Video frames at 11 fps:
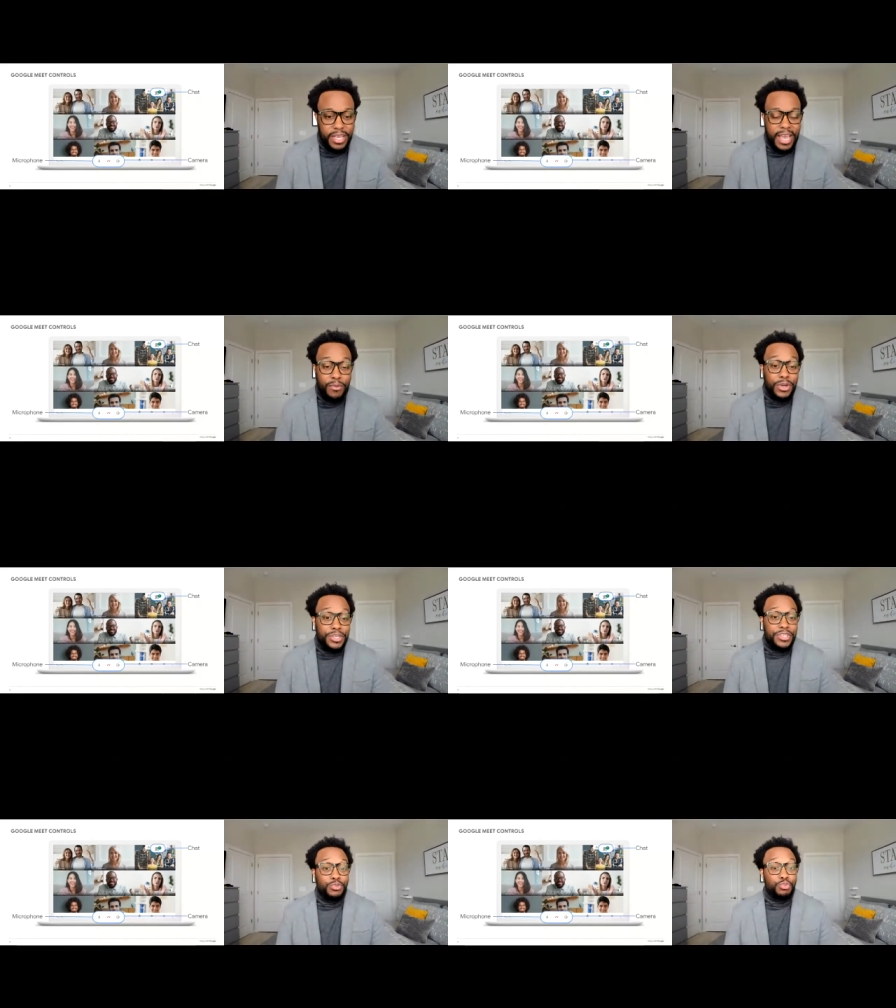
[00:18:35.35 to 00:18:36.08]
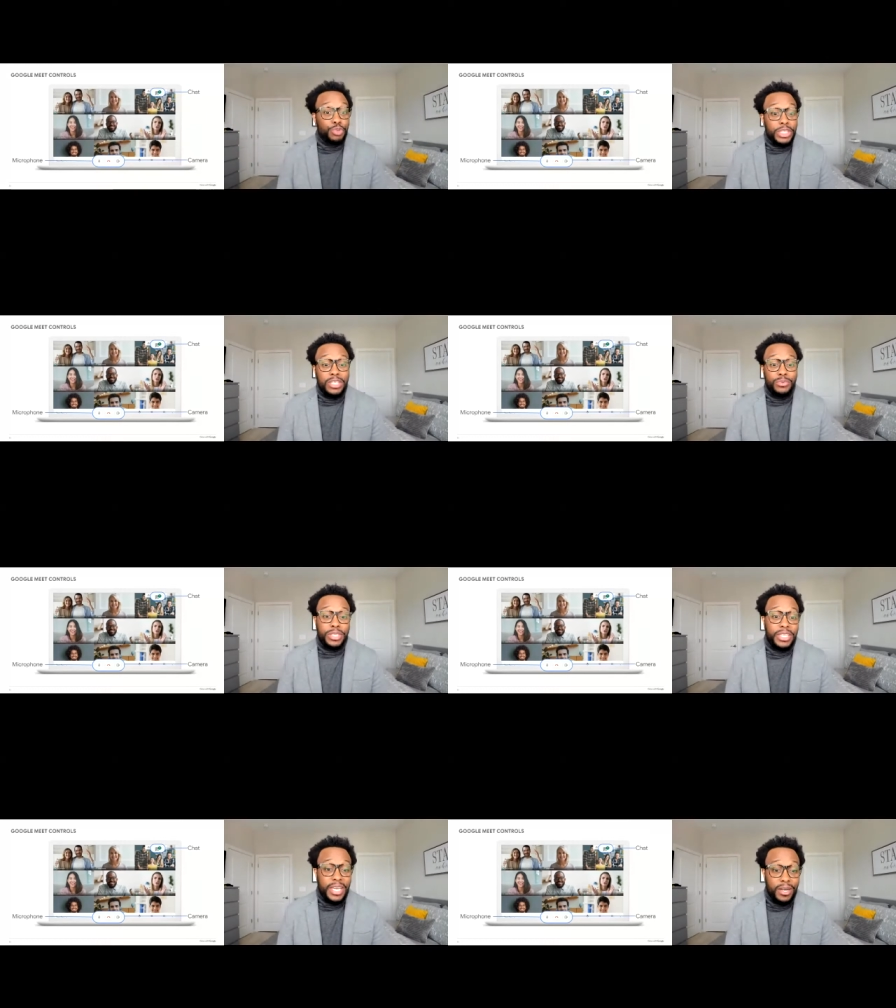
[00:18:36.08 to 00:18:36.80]
and which is really,
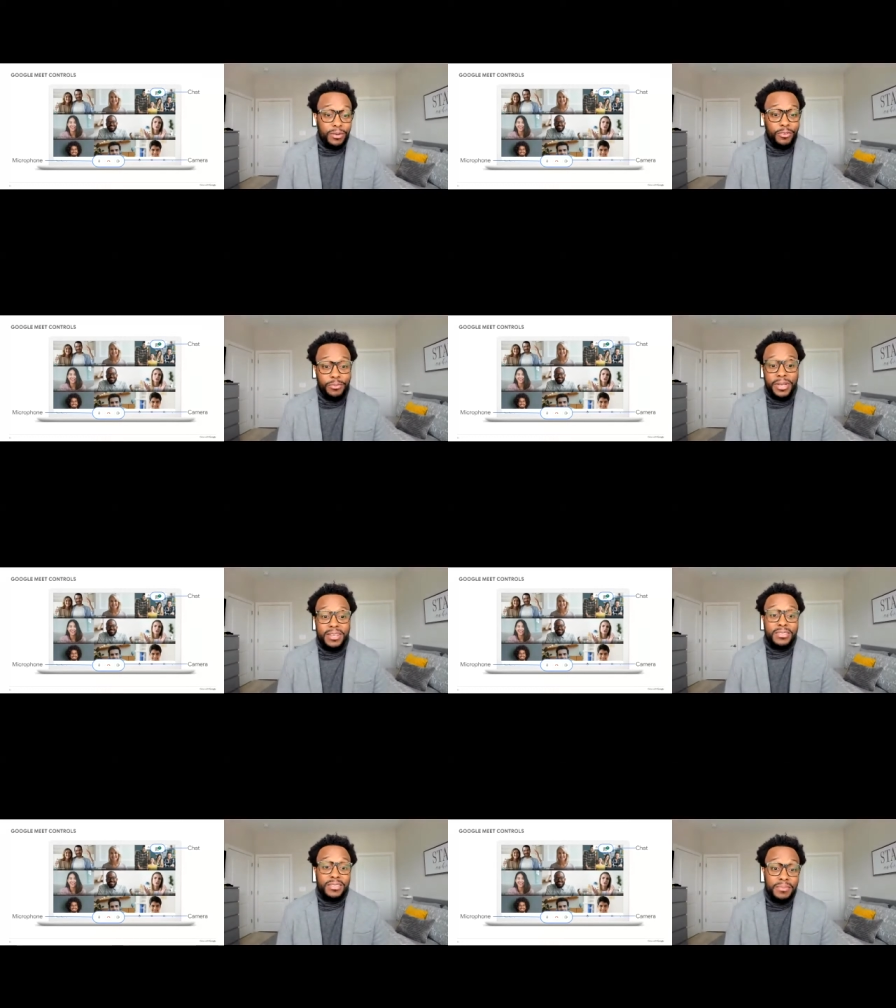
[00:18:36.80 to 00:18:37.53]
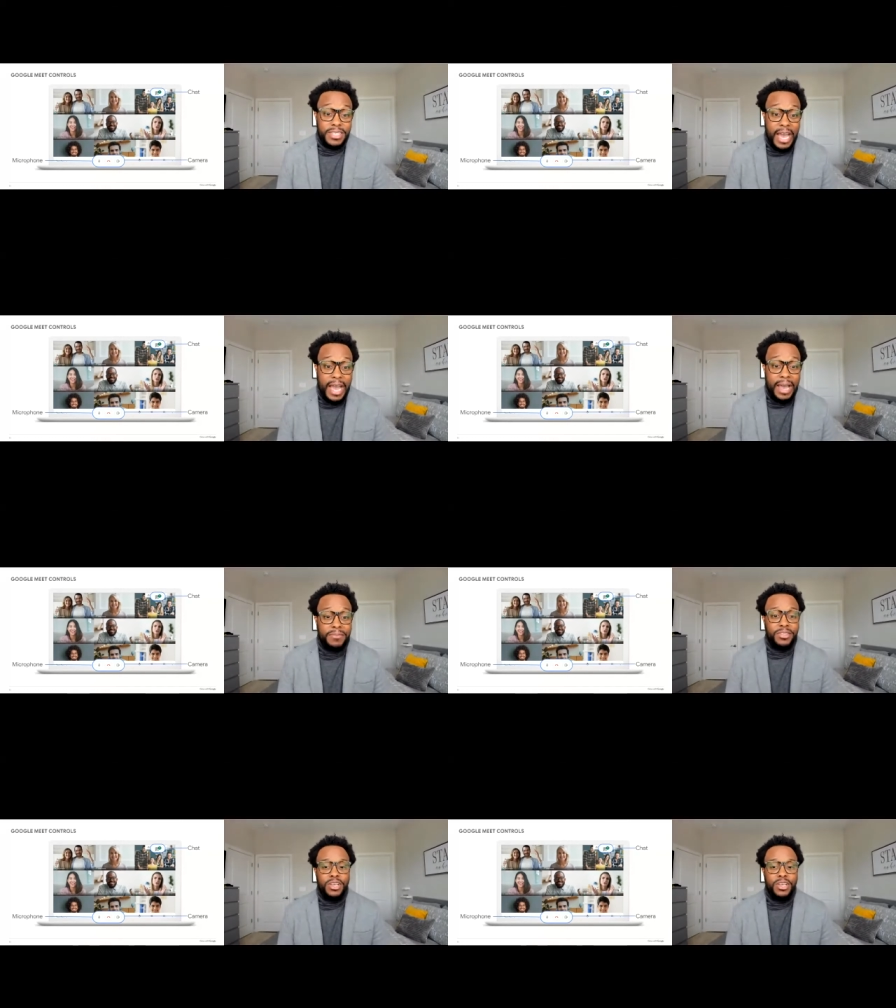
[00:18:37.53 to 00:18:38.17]
really helpful because sometimes,